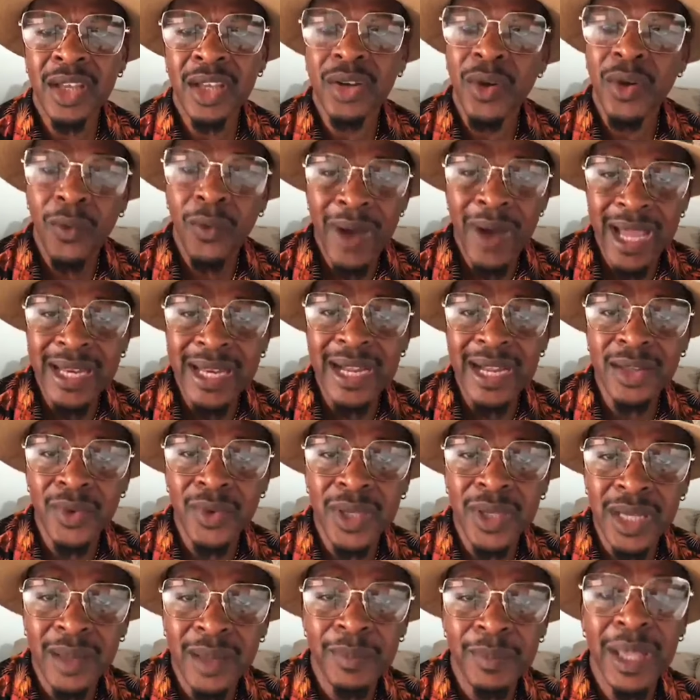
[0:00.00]
You know why they're
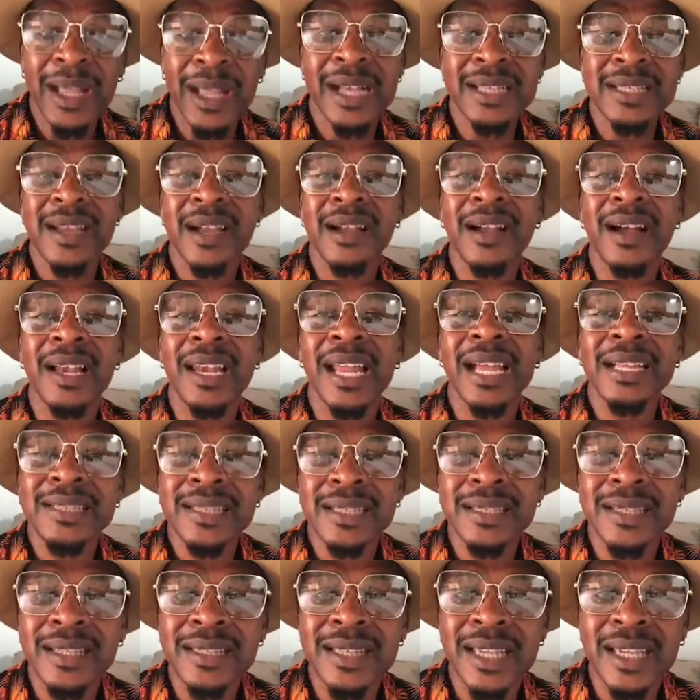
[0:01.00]
doing it? Because they're
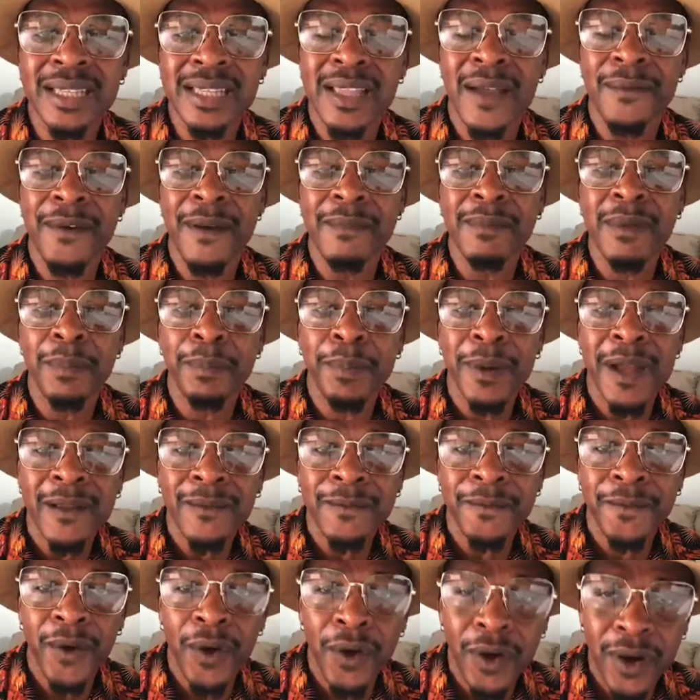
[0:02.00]
collecting the data from the
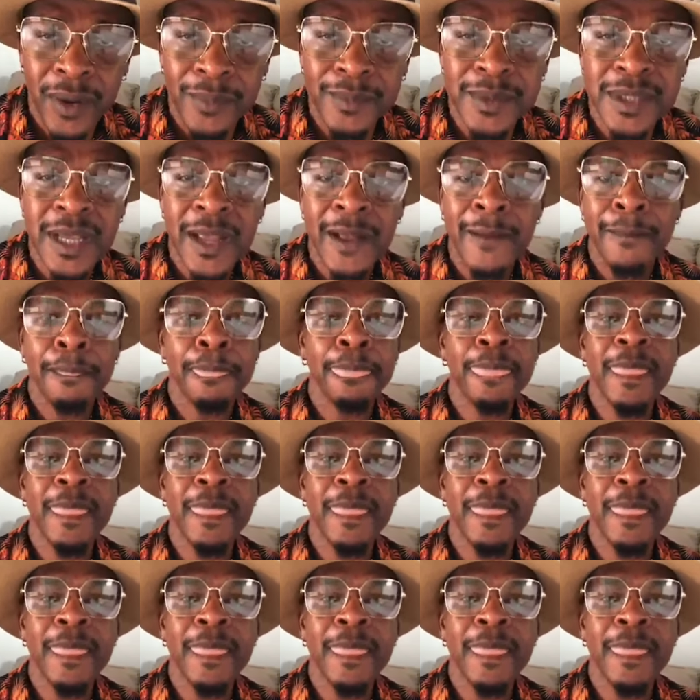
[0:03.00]
platforms